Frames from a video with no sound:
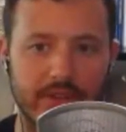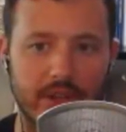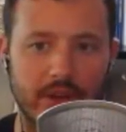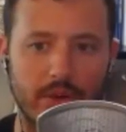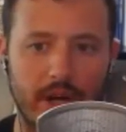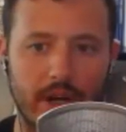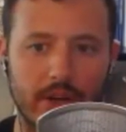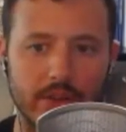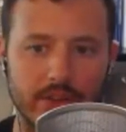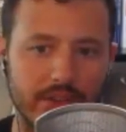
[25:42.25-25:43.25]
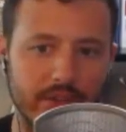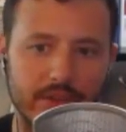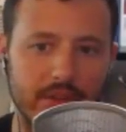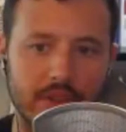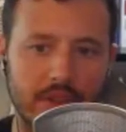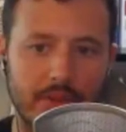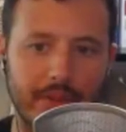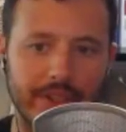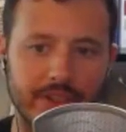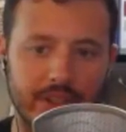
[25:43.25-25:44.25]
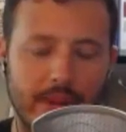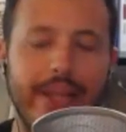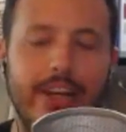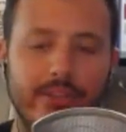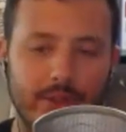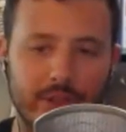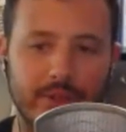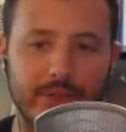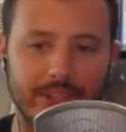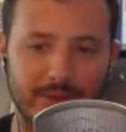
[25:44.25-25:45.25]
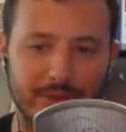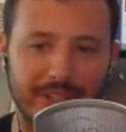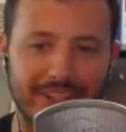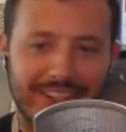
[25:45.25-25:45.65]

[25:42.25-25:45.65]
So I'll just mention. I'm interviewing him this week.